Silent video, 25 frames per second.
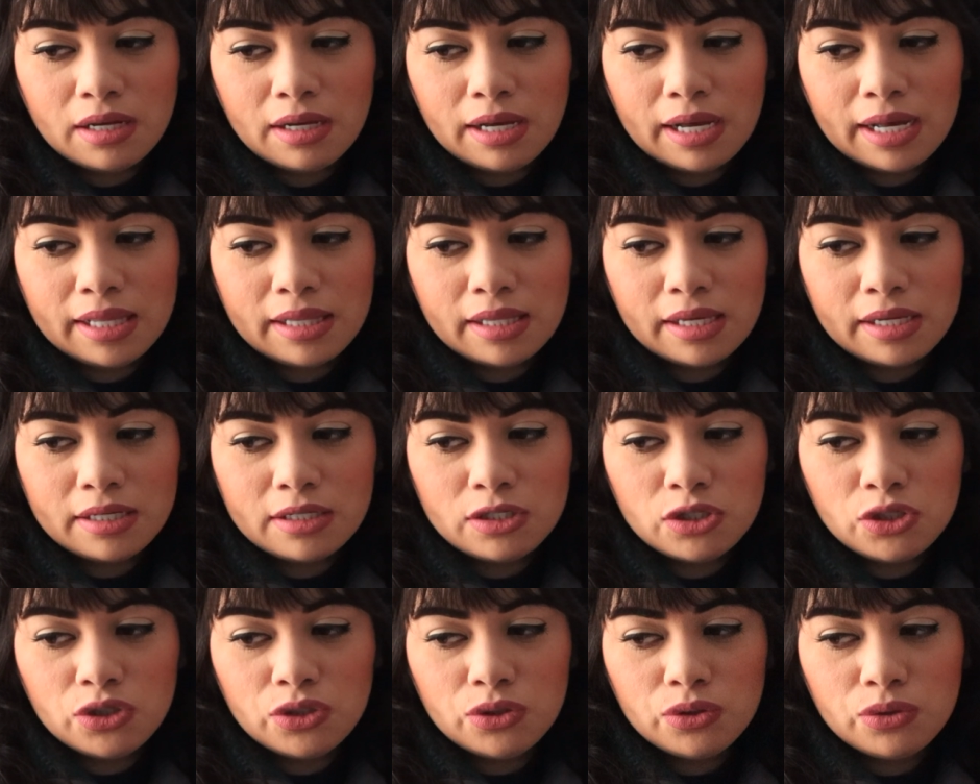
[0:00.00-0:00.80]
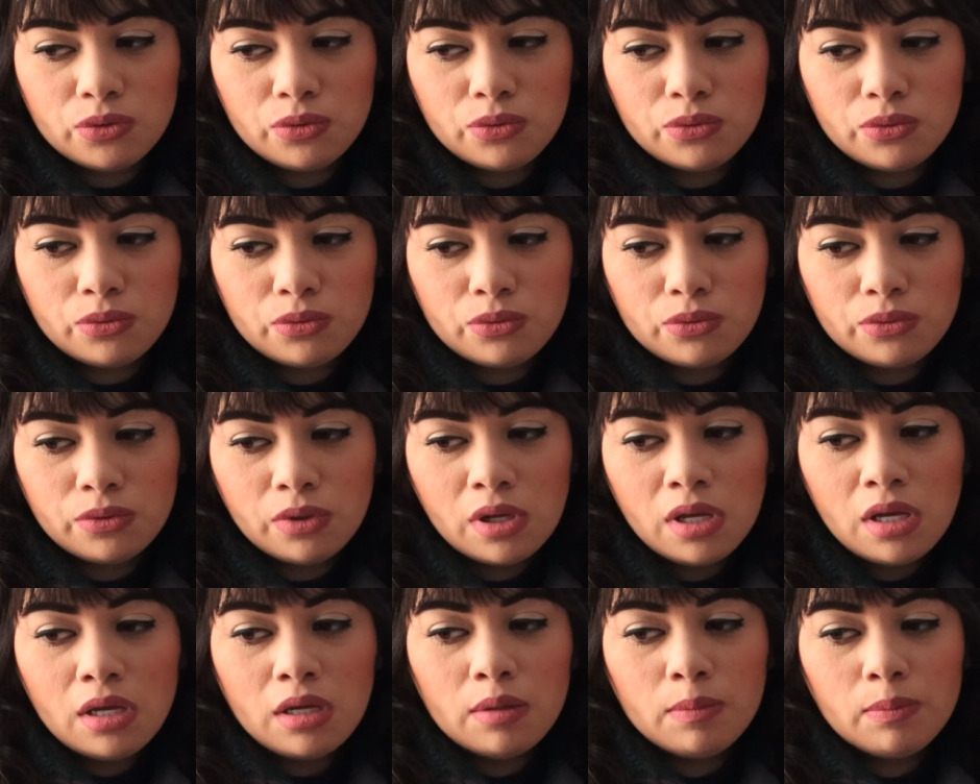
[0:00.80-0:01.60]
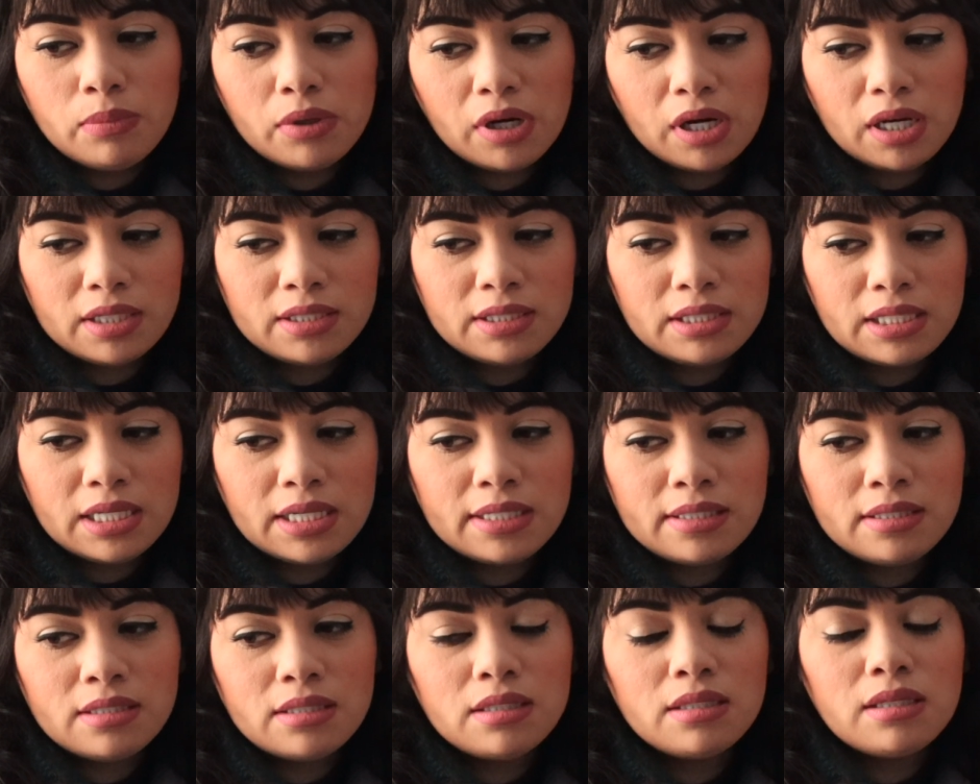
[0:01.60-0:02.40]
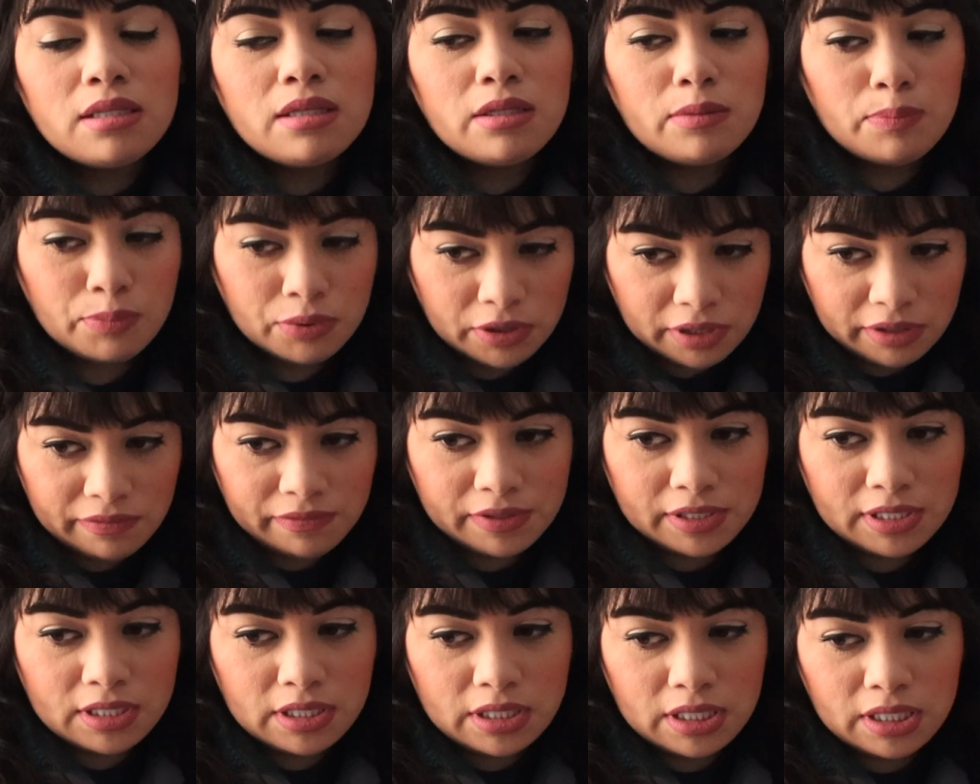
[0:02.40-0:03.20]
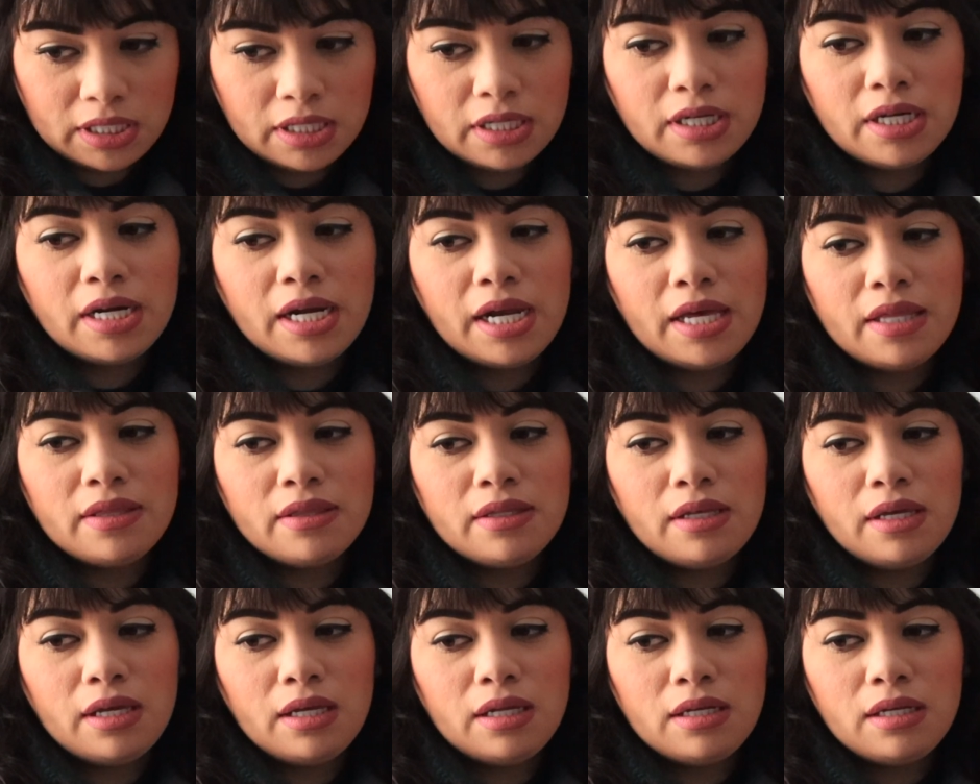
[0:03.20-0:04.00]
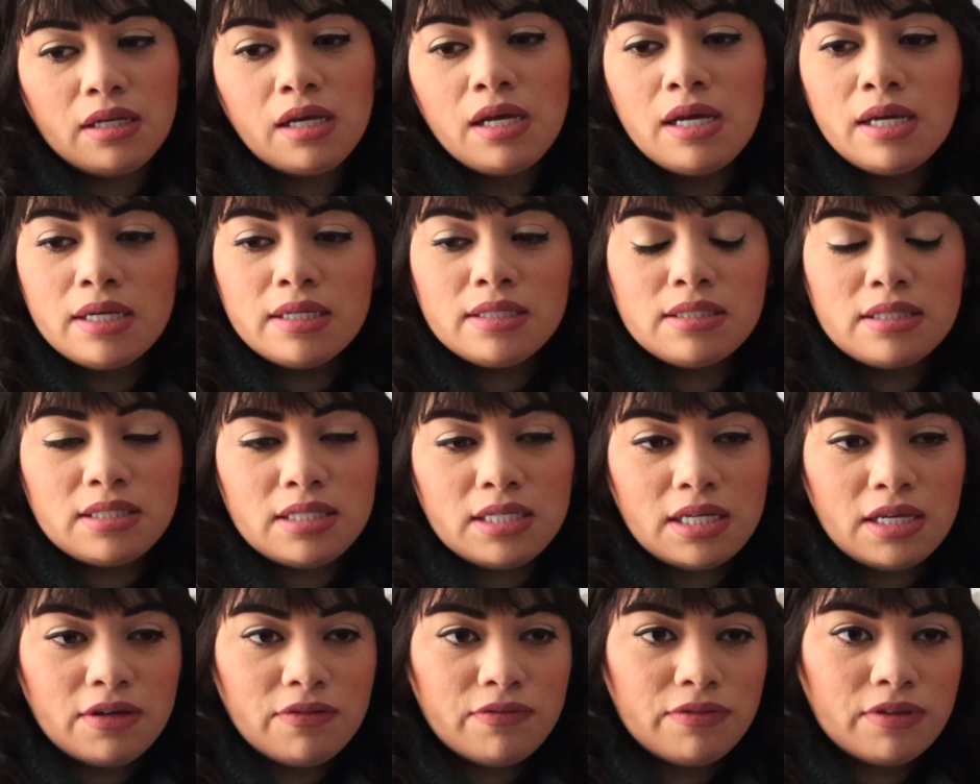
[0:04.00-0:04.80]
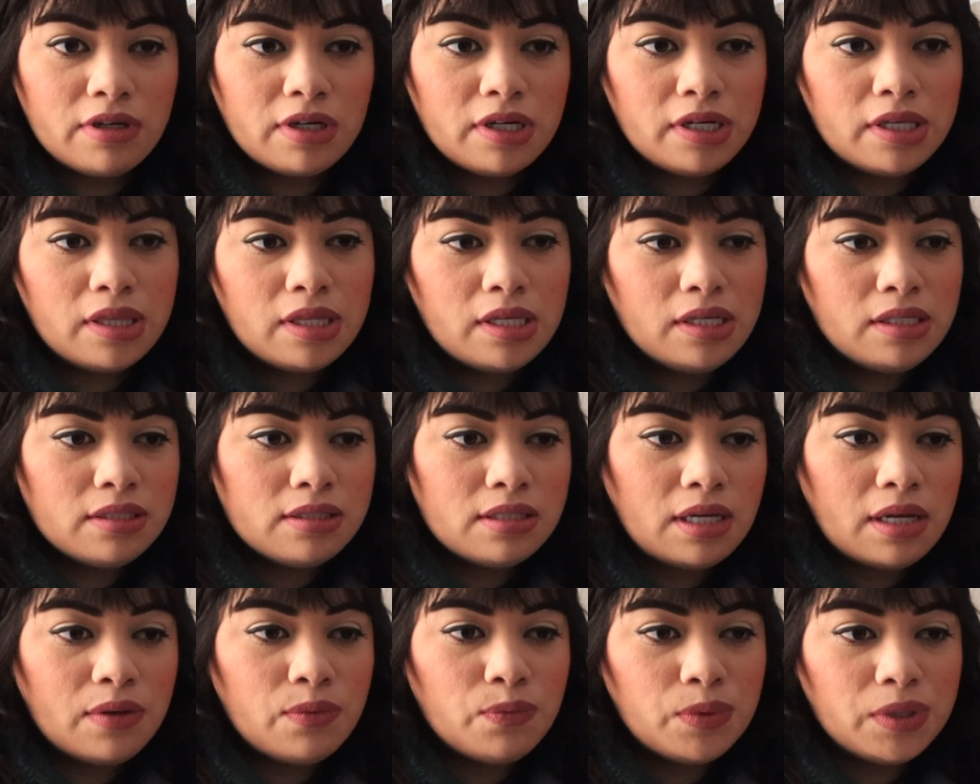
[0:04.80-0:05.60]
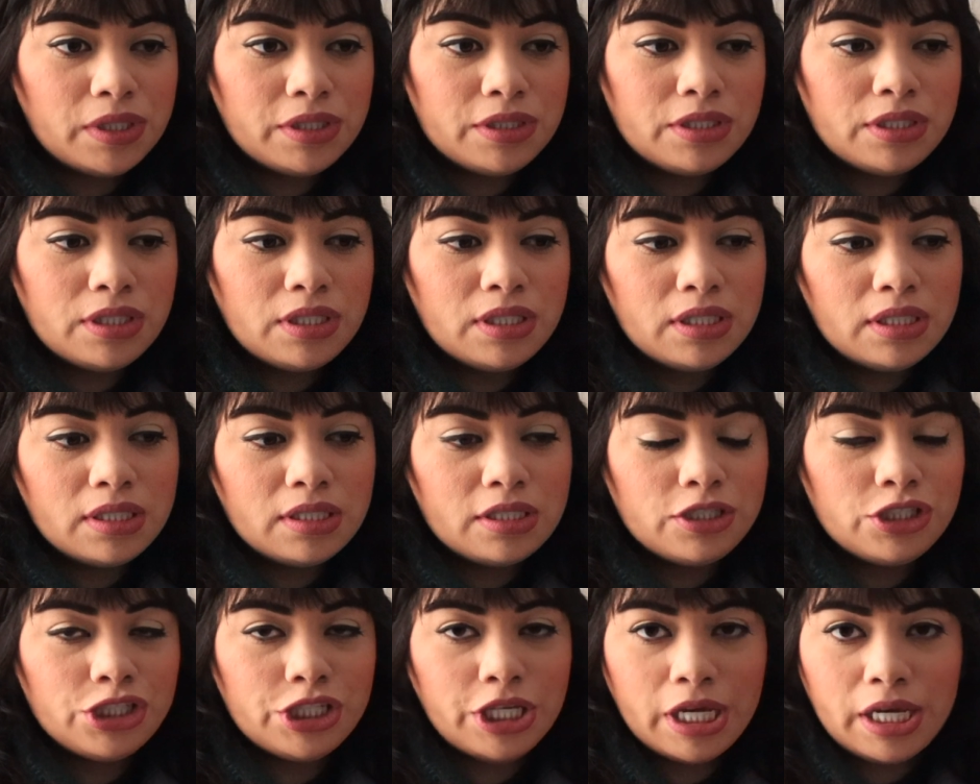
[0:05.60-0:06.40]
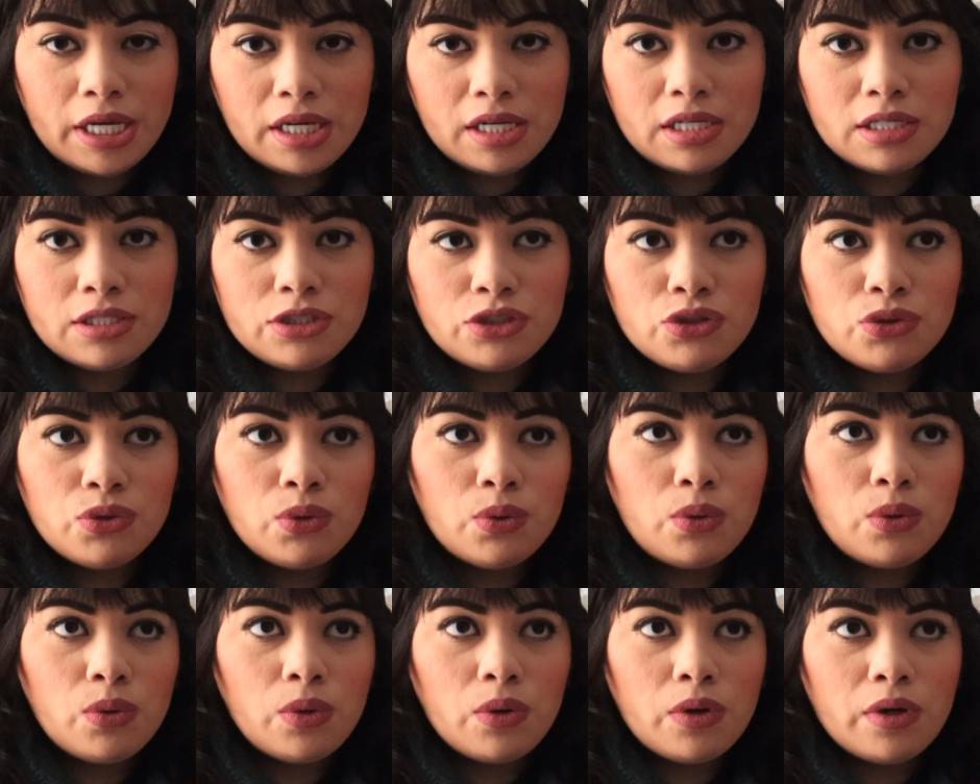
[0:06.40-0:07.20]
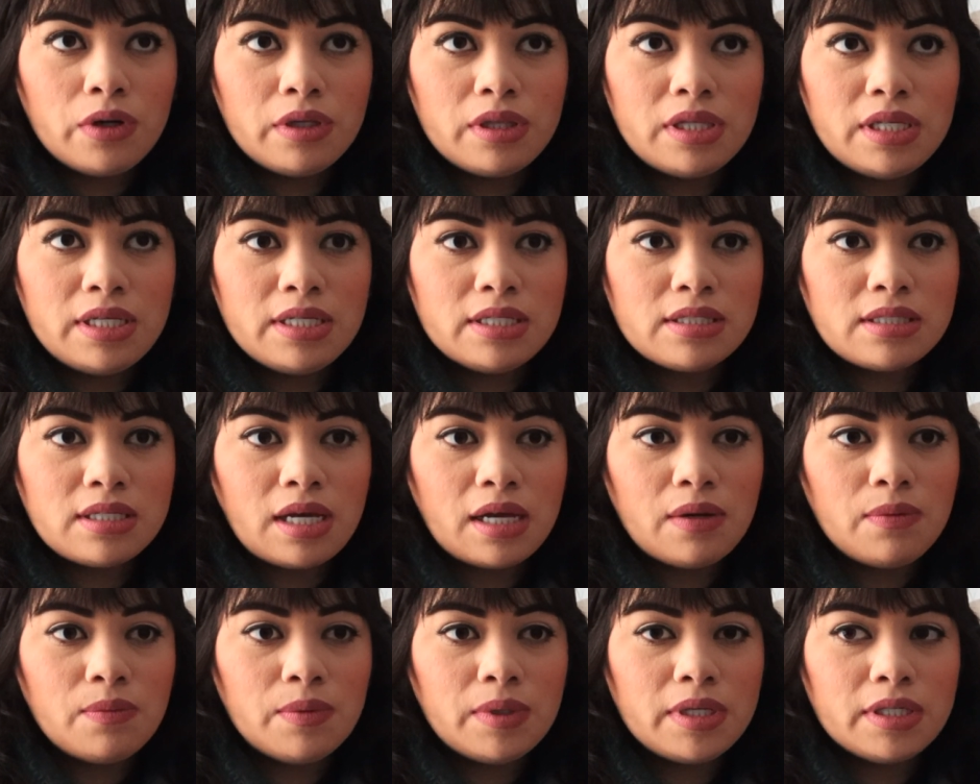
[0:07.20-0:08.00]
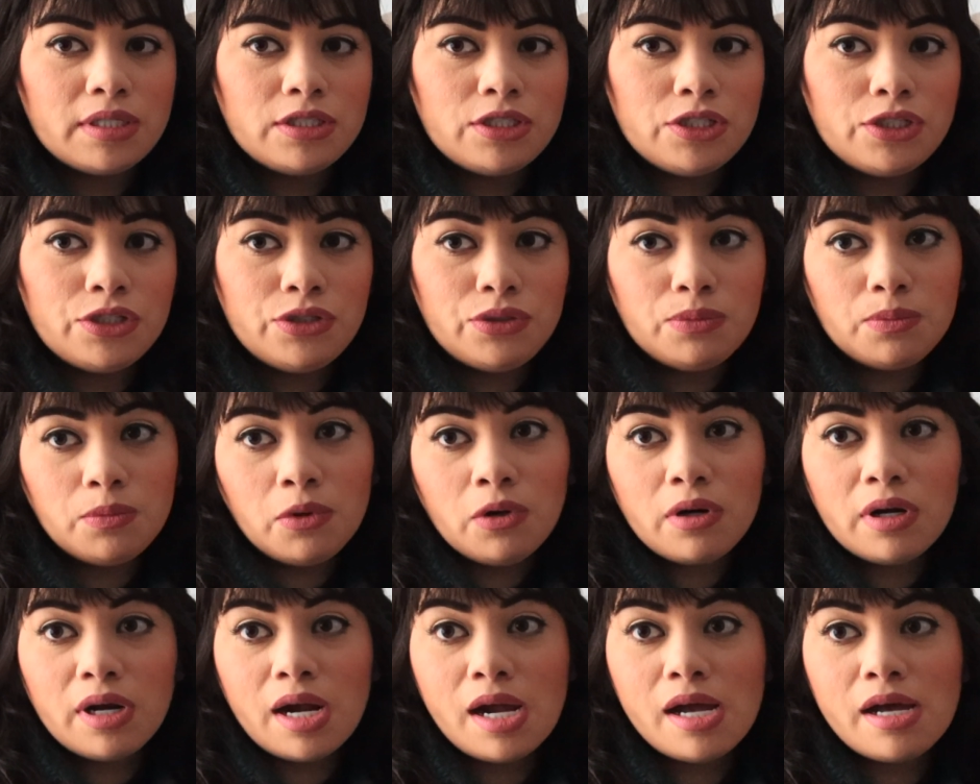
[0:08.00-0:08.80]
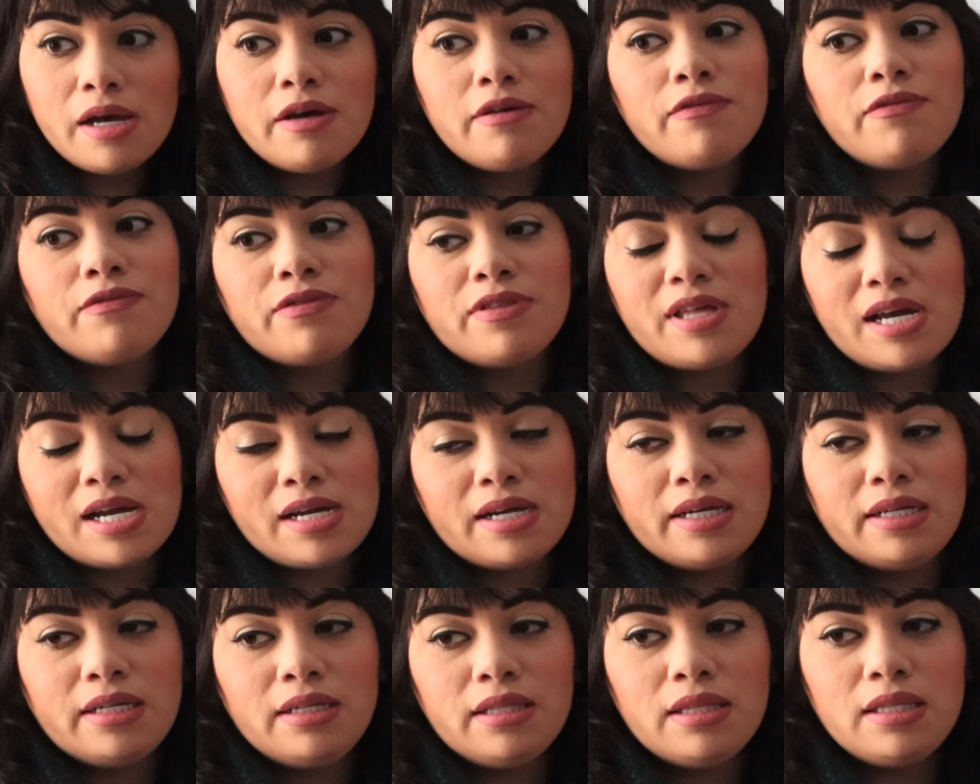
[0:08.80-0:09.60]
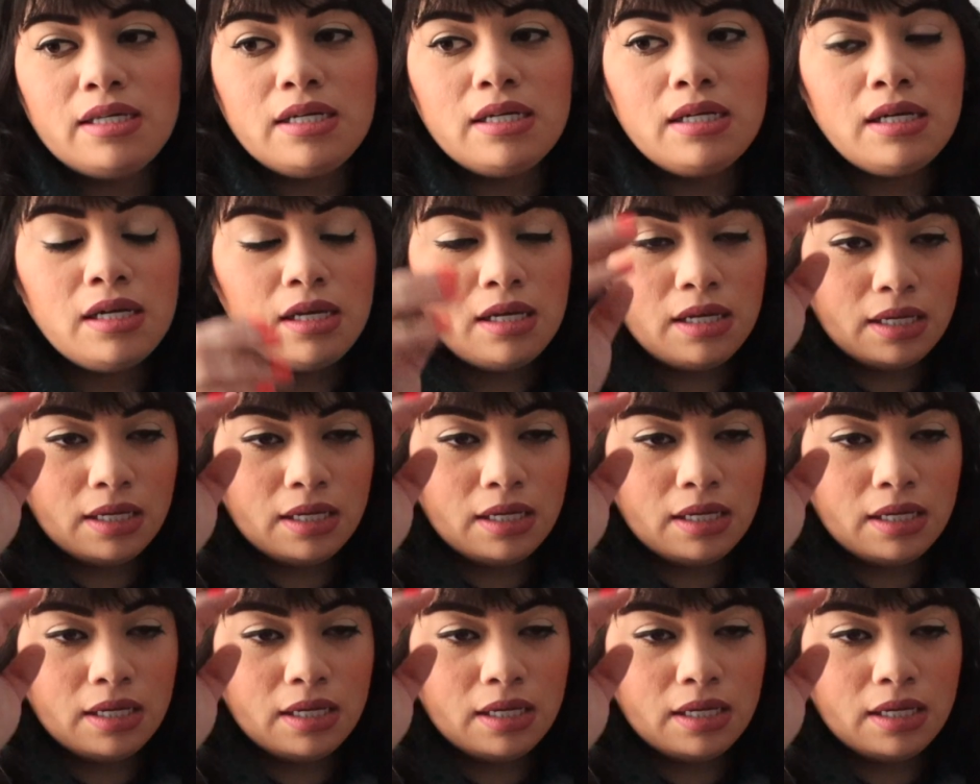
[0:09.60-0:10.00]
I like to process the previous year and then see if there are things I want to change or things I want to do more of, that kind of thing.